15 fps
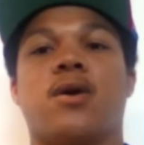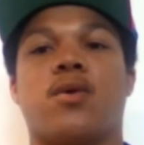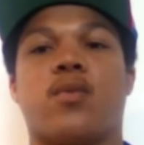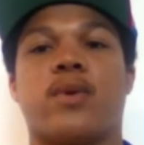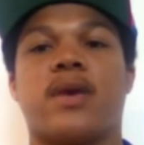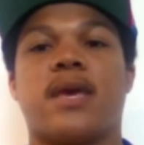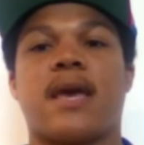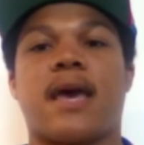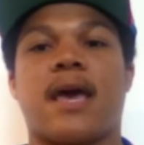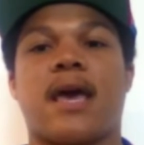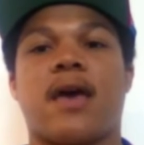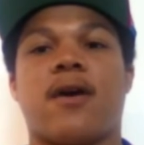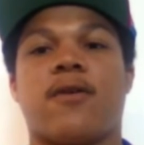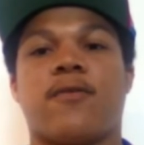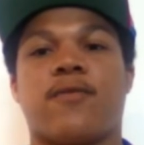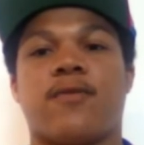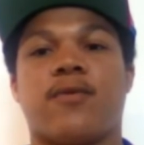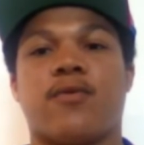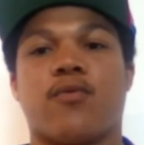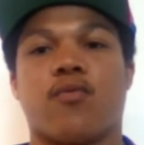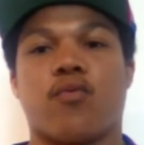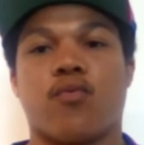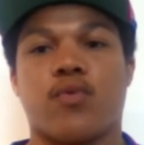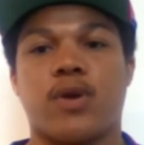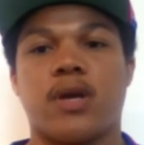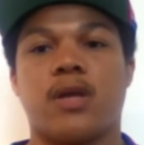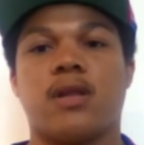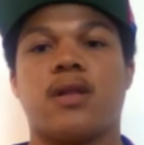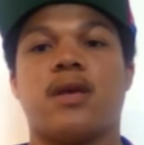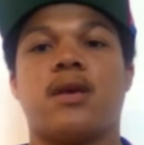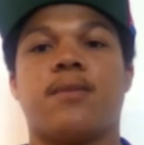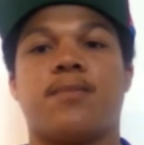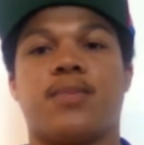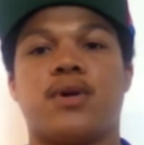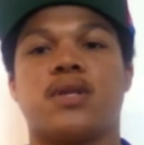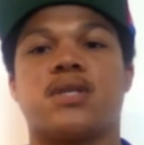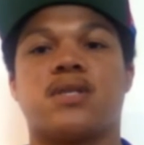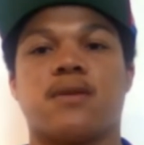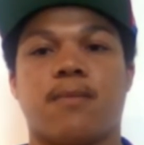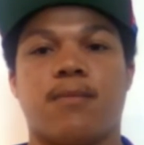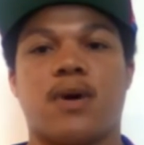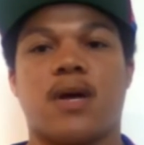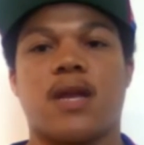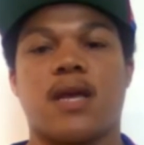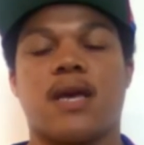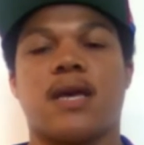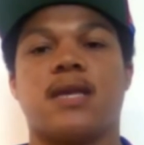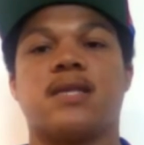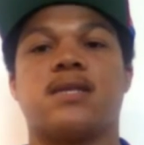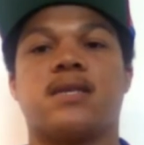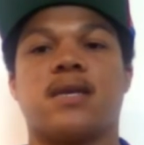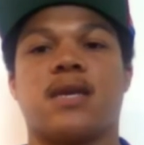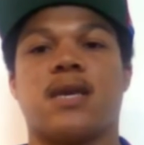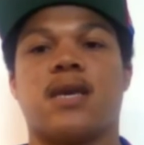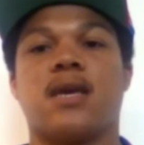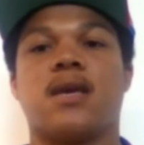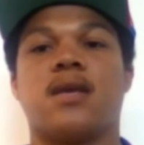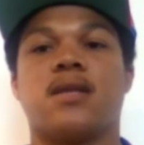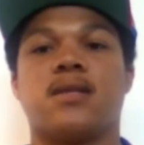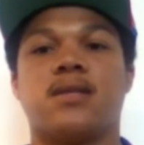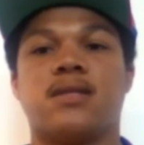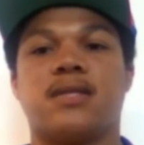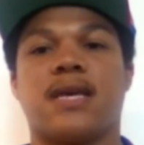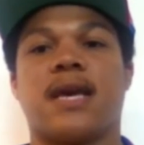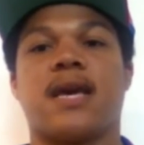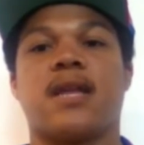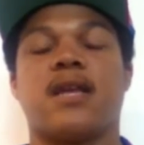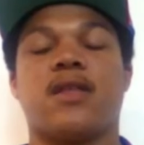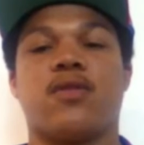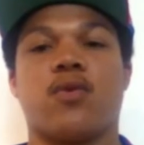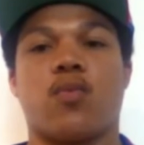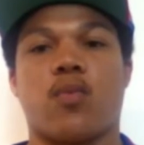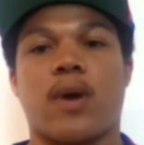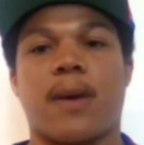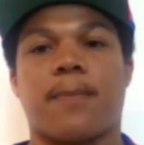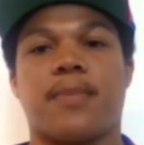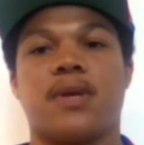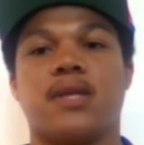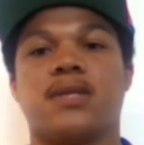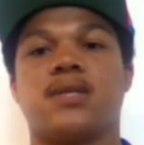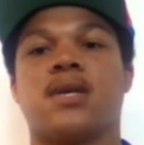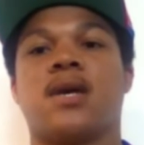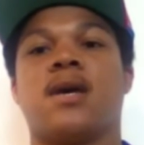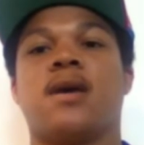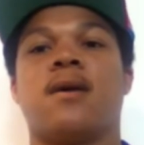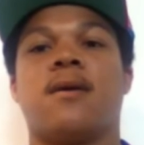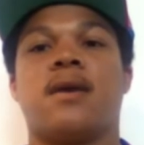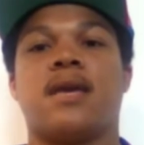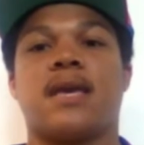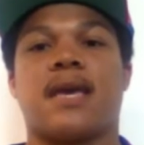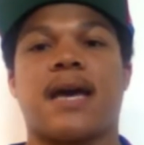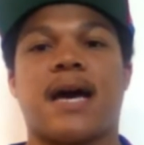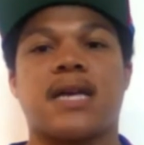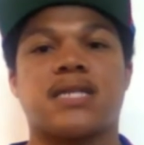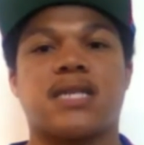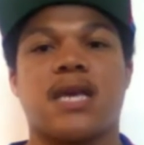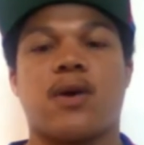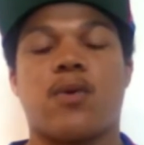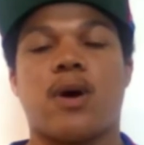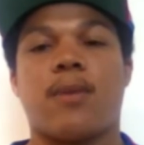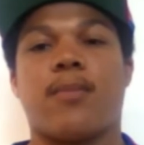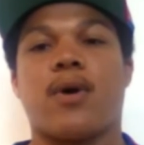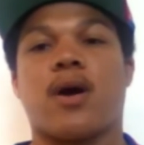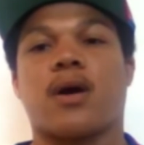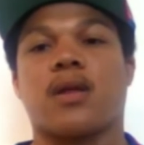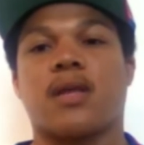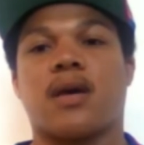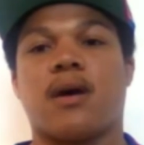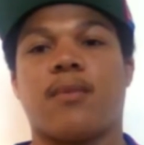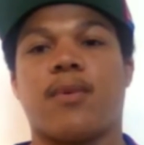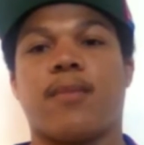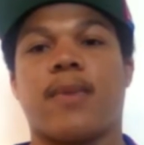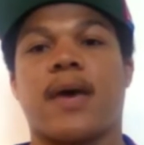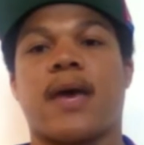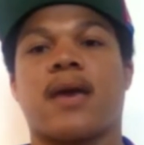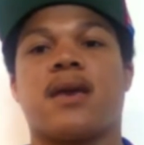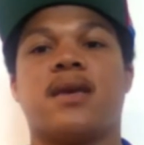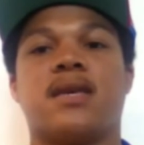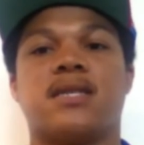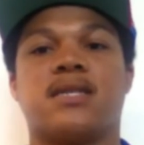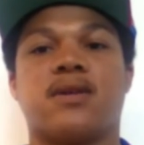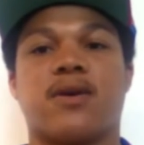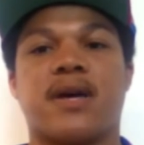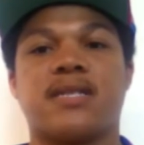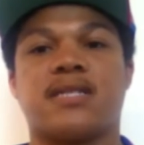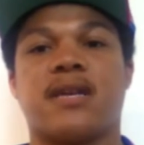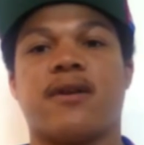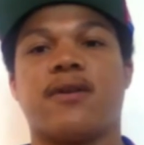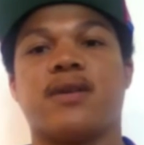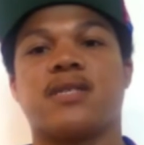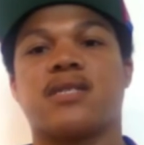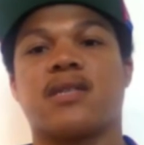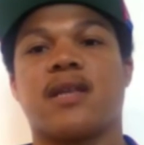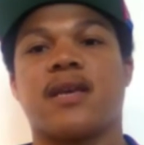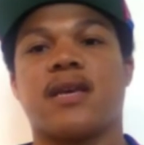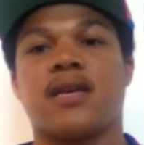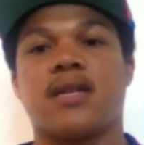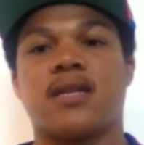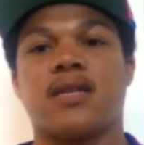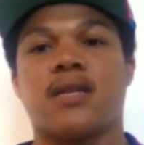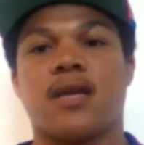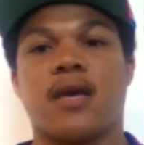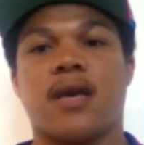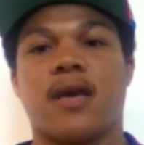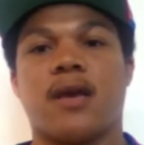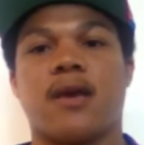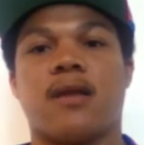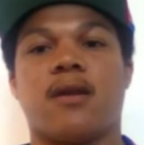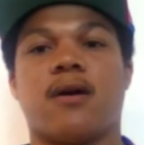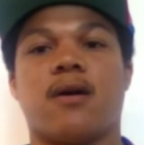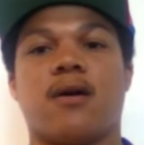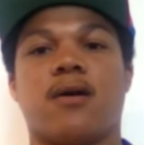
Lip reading: we have really put some money in to get Danny the weapons. He got Saquon Barkley coming back. He still has Darius Slayton and